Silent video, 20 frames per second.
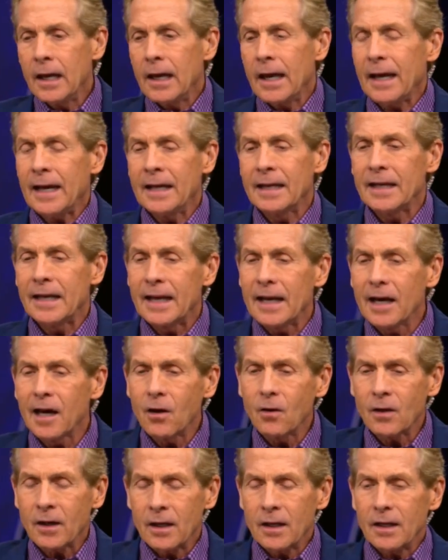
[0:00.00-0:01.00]
And
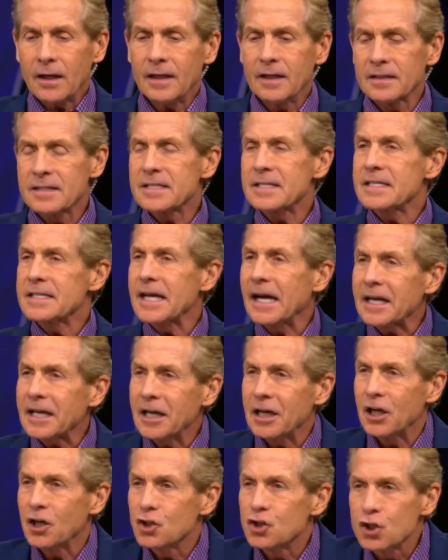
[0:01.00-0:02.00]
now it's
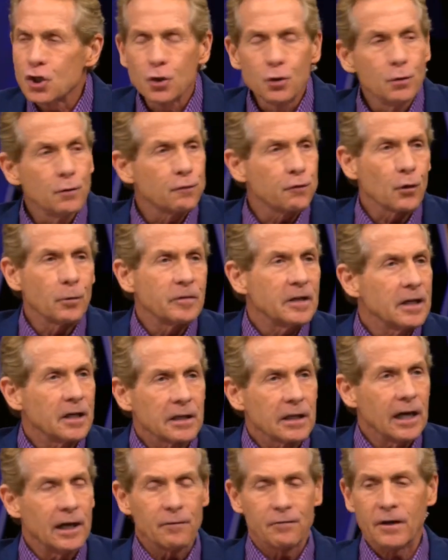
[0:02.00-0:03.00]
2nd and 2 from the
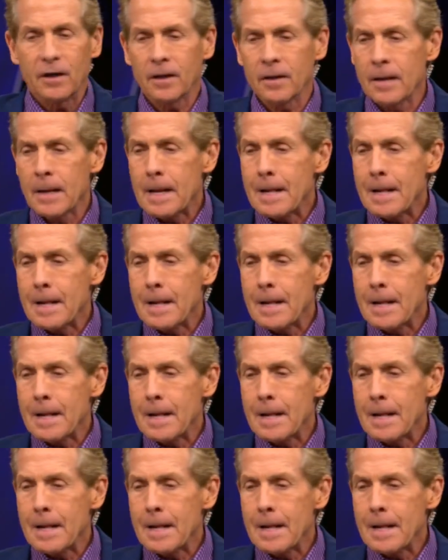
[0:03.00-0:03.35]
11.